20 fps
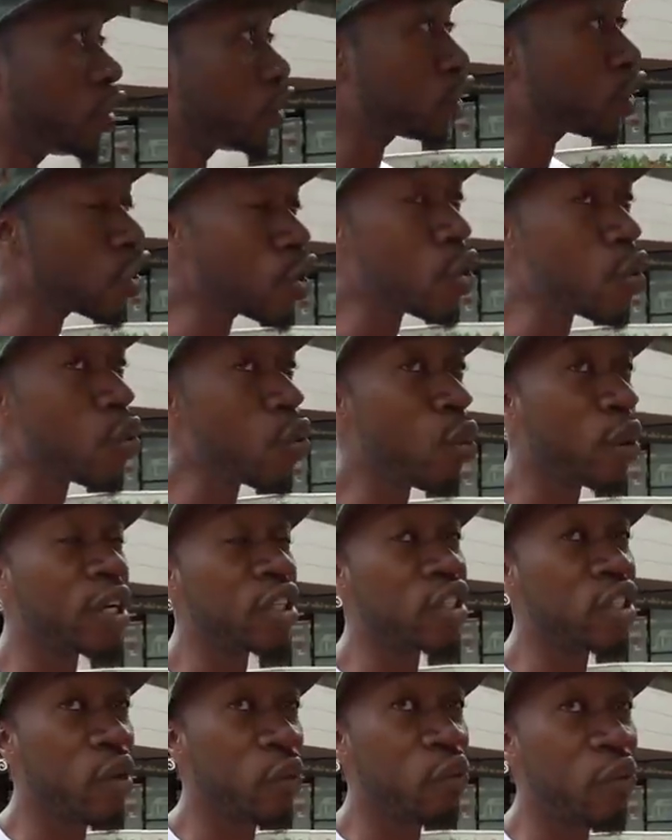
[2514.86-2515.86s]
do what it
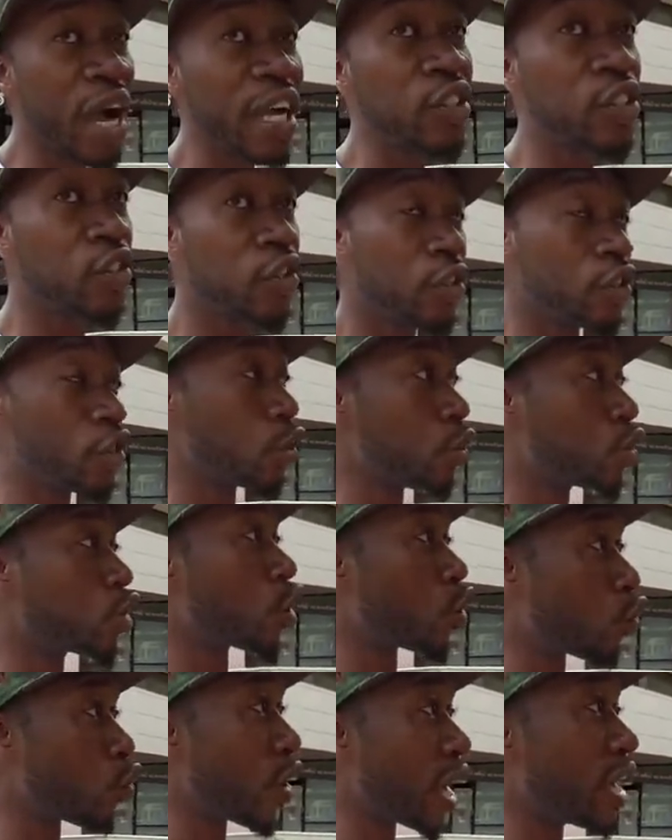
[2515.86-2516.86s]
suffices to do to
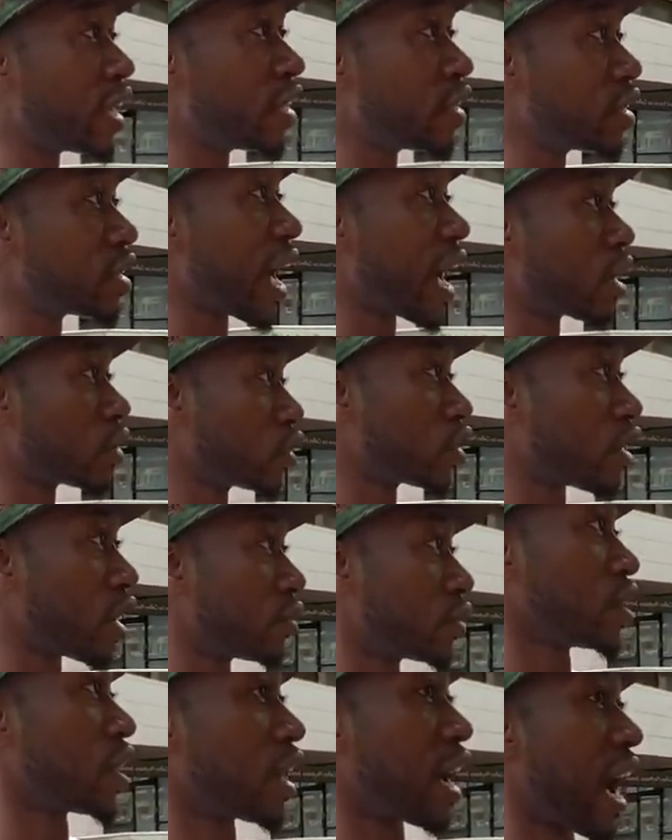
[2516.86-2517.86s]
raise ourselves
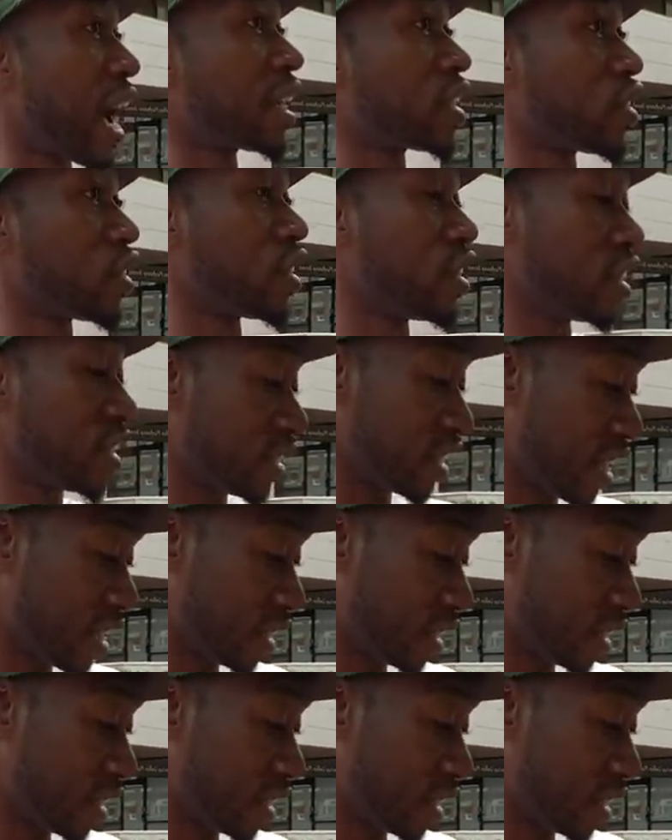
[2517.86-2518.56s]
in consciousness in